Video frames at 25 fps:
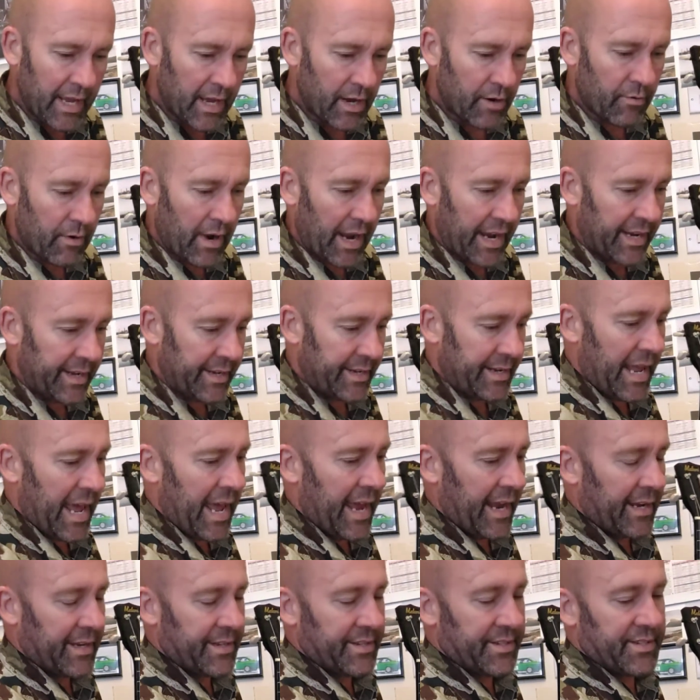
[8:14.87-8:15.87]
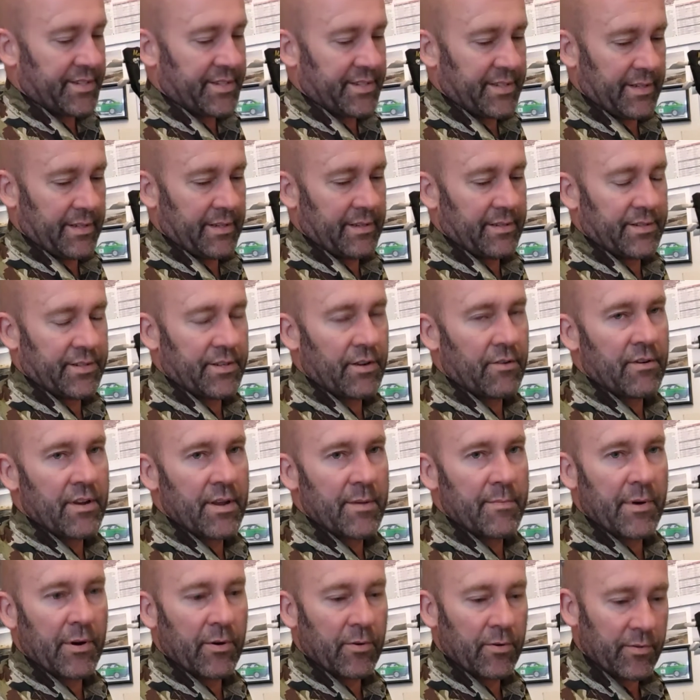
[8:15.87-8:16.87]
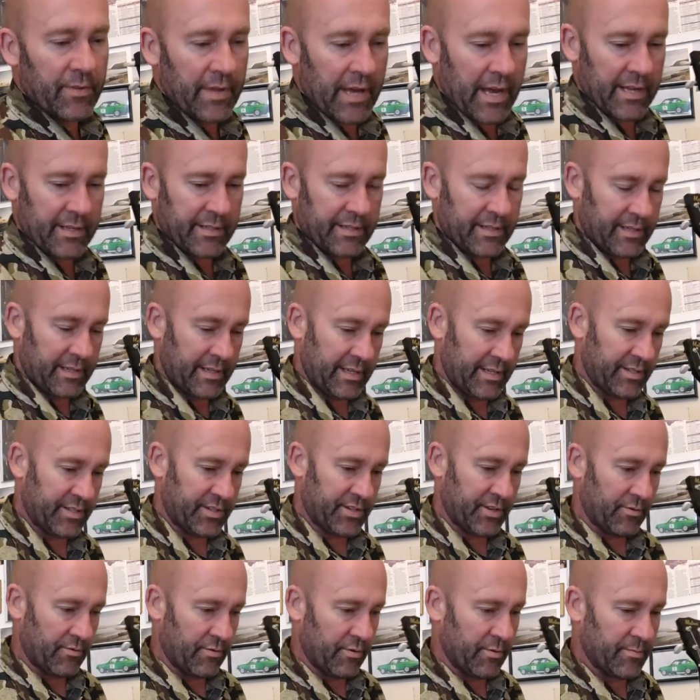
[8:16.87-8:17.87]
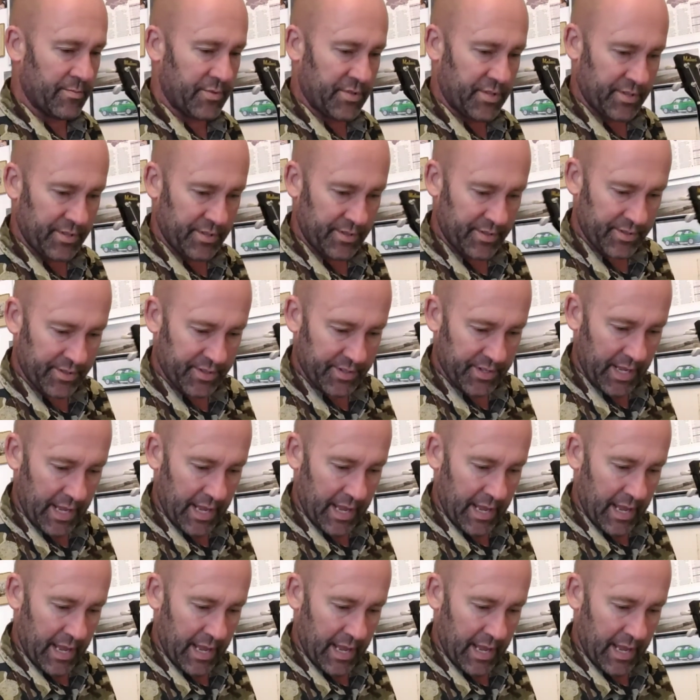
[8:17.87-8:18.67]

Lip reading: Right, next, sorry about that, interruptions.